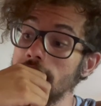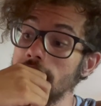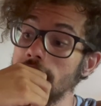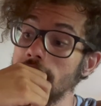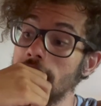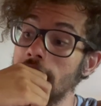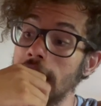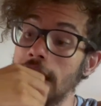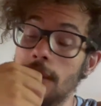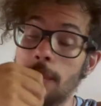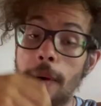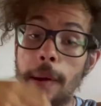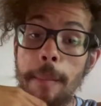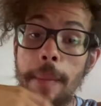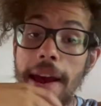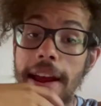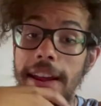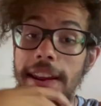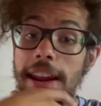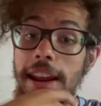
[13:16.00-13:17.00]
thinking about
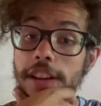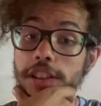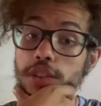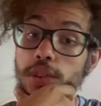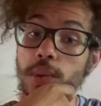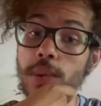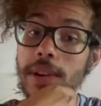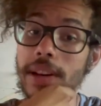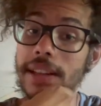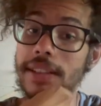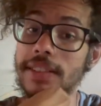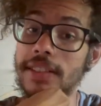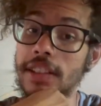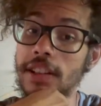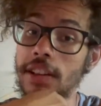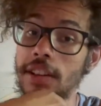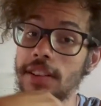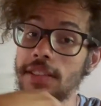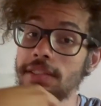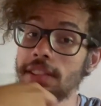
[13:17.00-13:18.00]
back in high school when i'd see
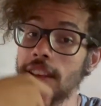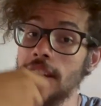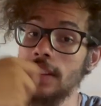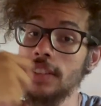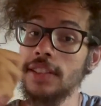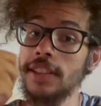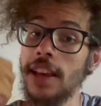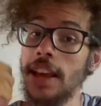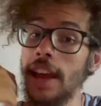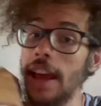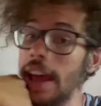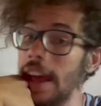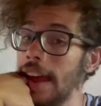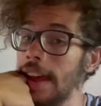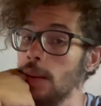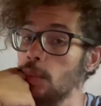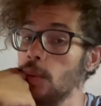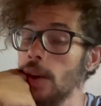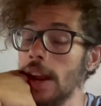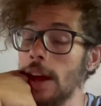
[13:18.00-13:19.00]
all these things
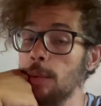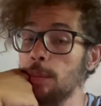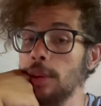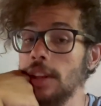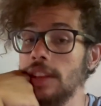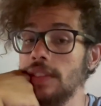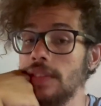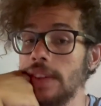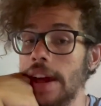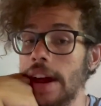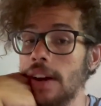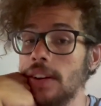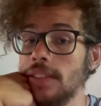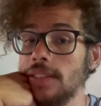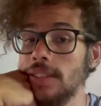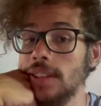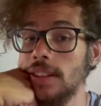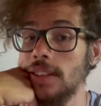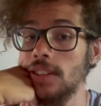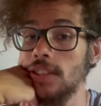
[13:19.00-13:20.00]
and what i believe now is
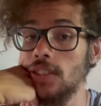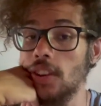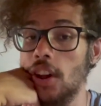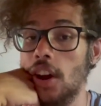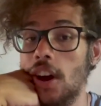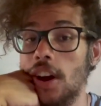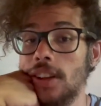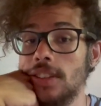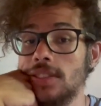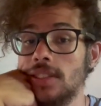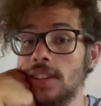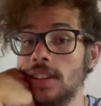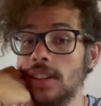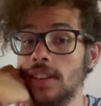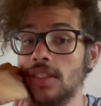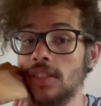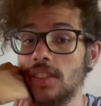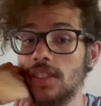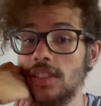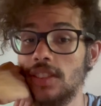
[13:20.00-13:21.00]
that there's a constant
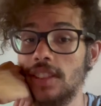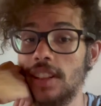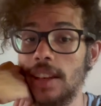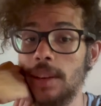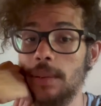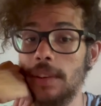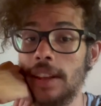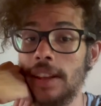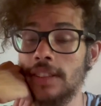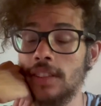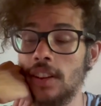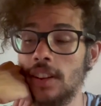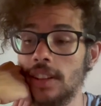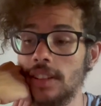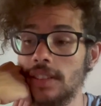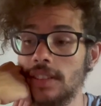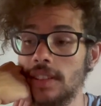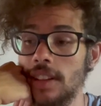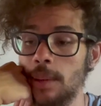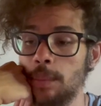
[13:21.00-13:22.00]
there's a slip it's called a
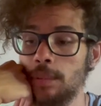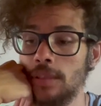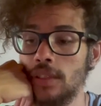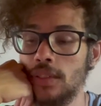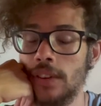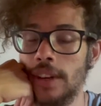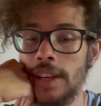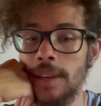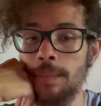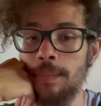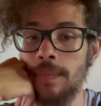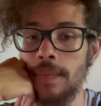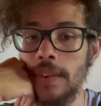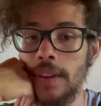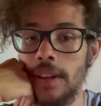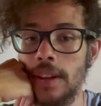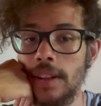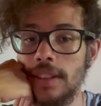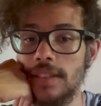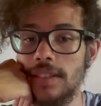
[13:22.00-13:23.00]
slipstream
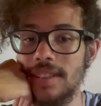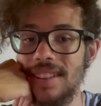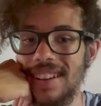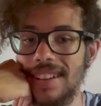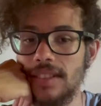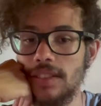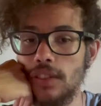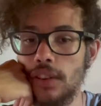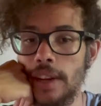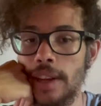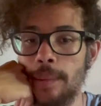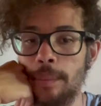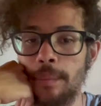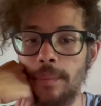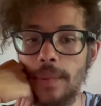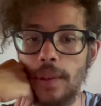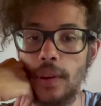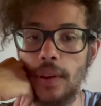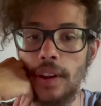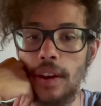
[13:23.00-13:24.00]
slick stream,
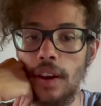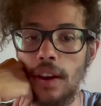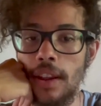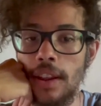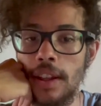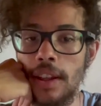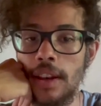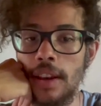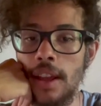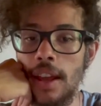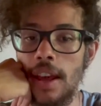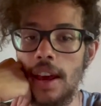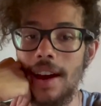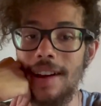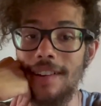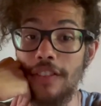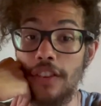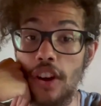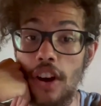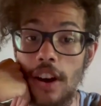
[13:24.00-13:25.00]
you could call it,
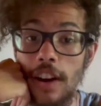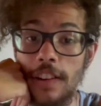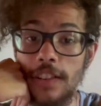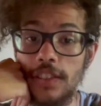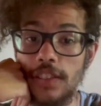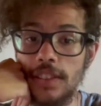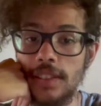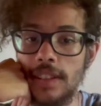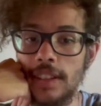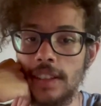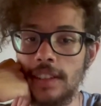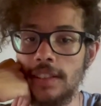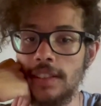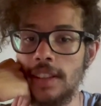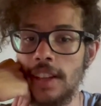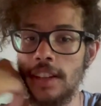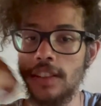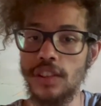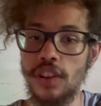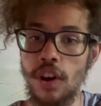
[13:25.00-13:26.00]
of consciousness
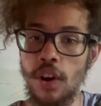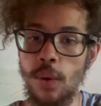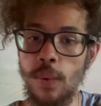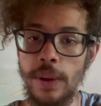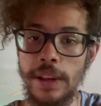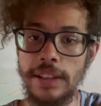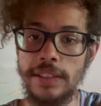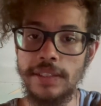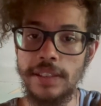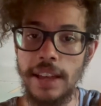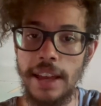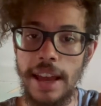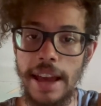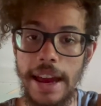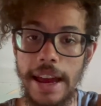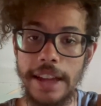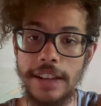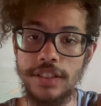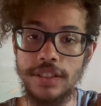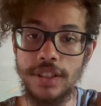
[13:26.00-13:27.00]
that is always
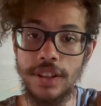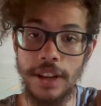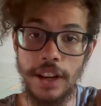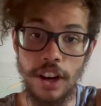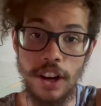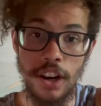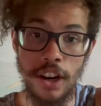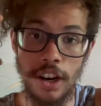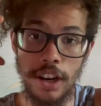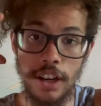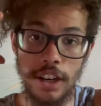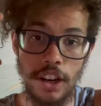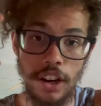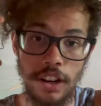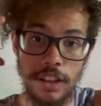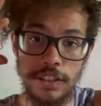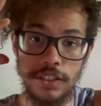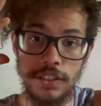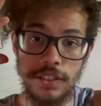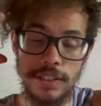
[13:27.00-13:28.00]
entering our
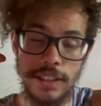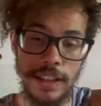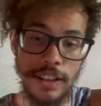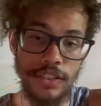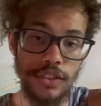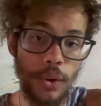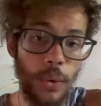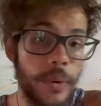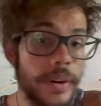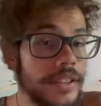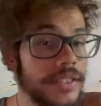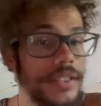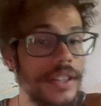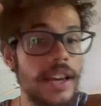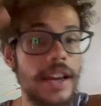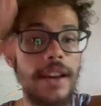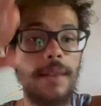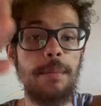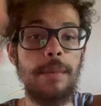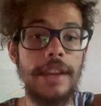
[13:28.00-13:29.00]
conscious, that is always
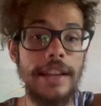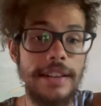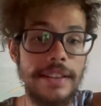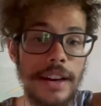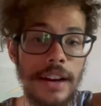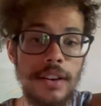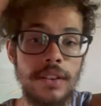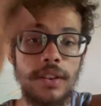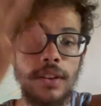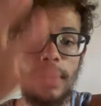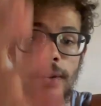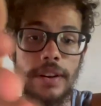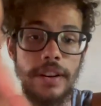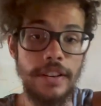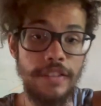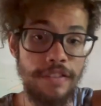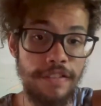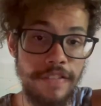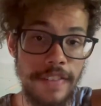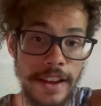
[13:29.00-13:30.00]
being downloaded
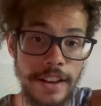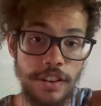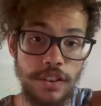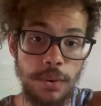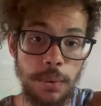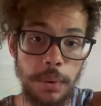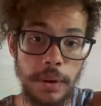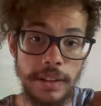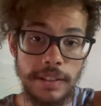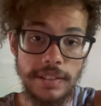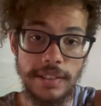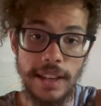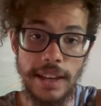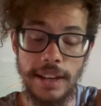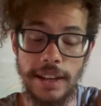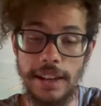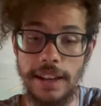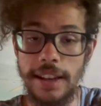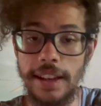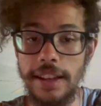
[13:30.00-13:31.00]
and fed to us.
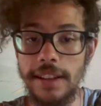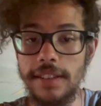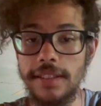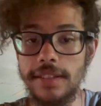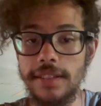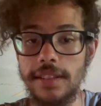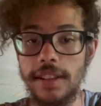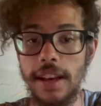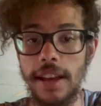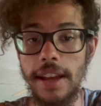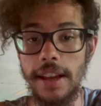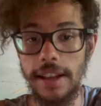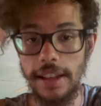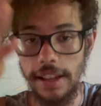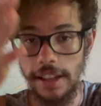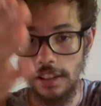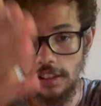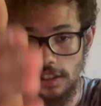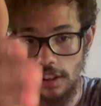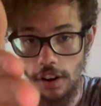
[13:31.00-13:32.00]
And kids,
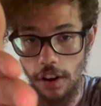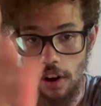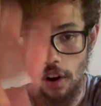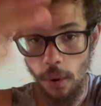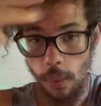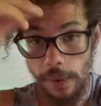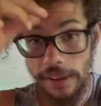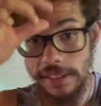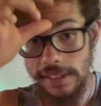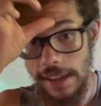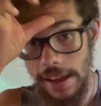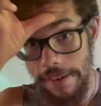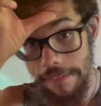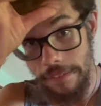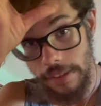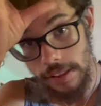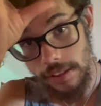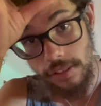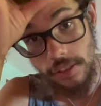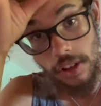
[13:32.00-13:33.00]
kids are always
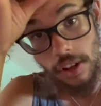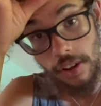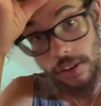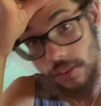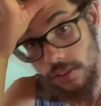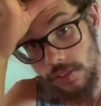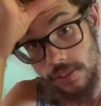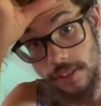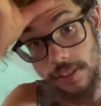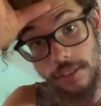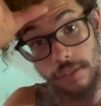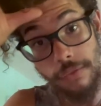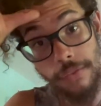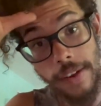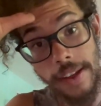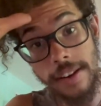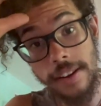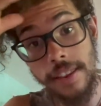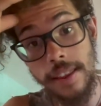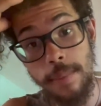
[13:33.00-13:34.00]
having this consciousness
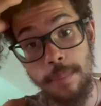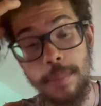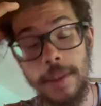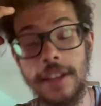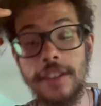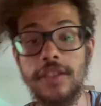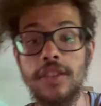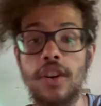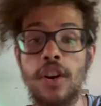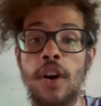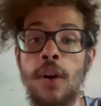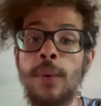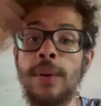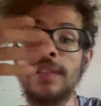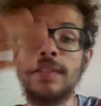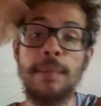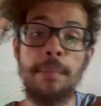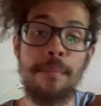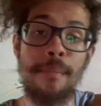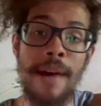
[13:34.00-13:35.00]
fed to them because they're always
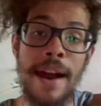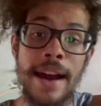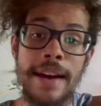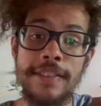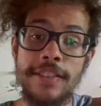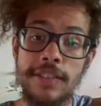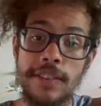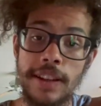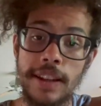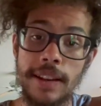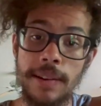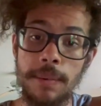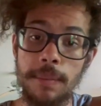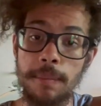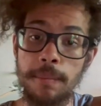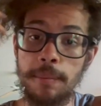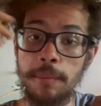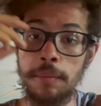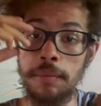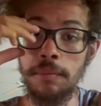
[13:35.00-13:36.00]
imagining.
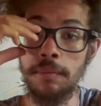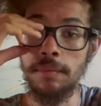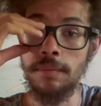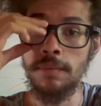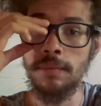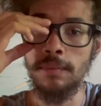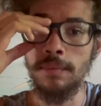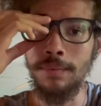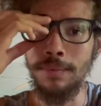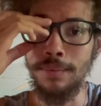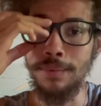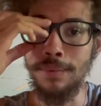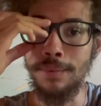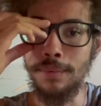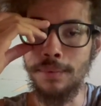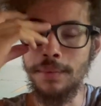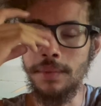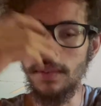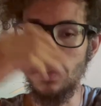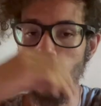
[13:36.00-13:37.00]

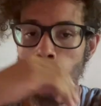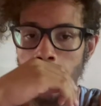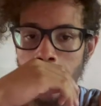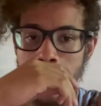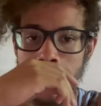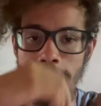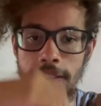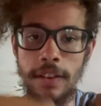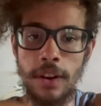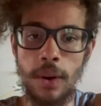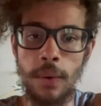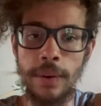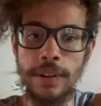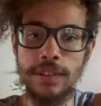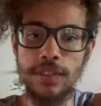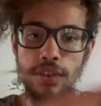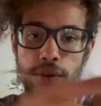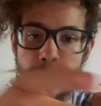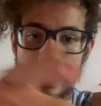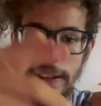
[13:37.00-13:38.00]
Right? They're always
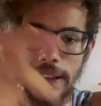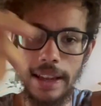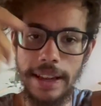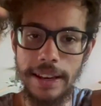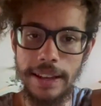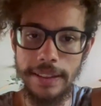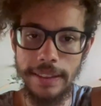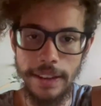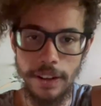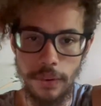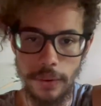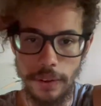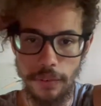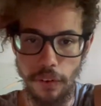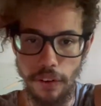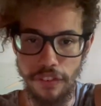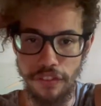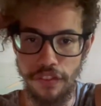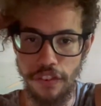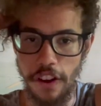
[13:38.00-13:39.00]
creating. They don't give
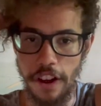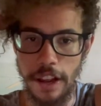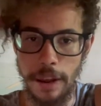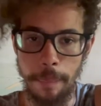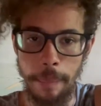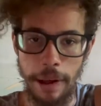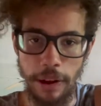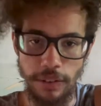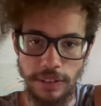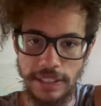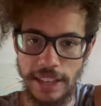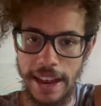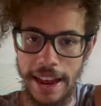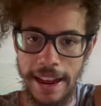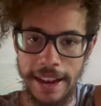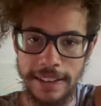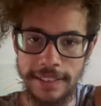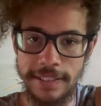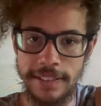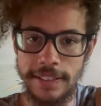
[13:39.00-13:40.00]
a fuck about
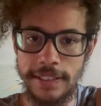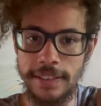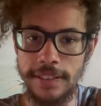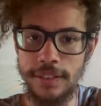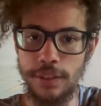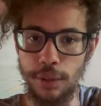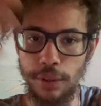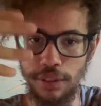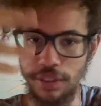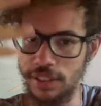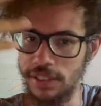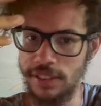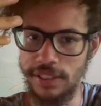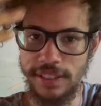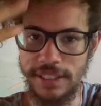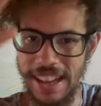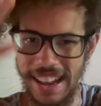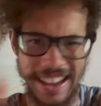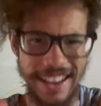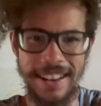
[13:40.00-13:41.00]
taxes or
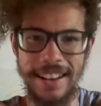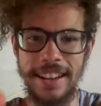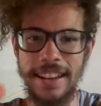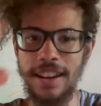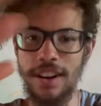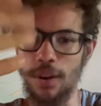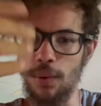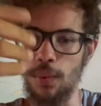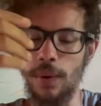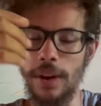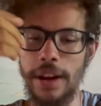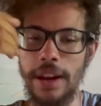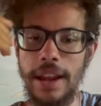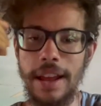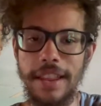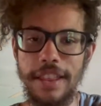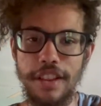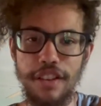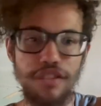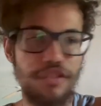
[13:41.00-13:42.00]
society or what
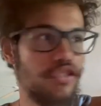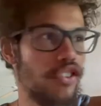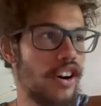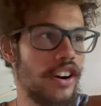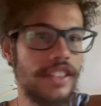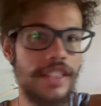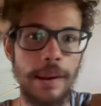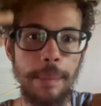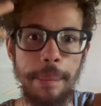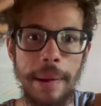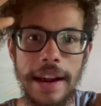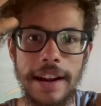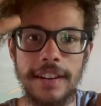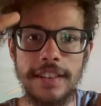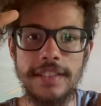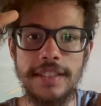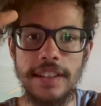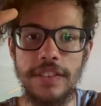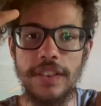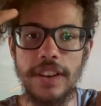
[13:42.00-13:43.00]
the fuck their
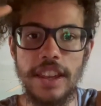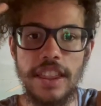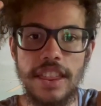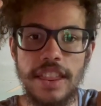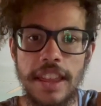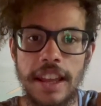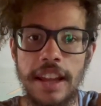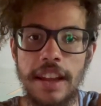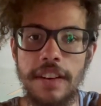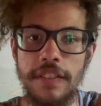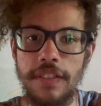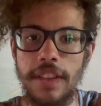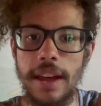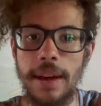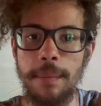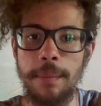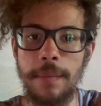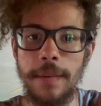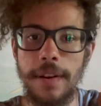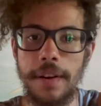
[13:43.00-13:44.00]
parents even think of
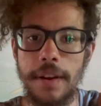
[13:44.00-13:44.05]
them.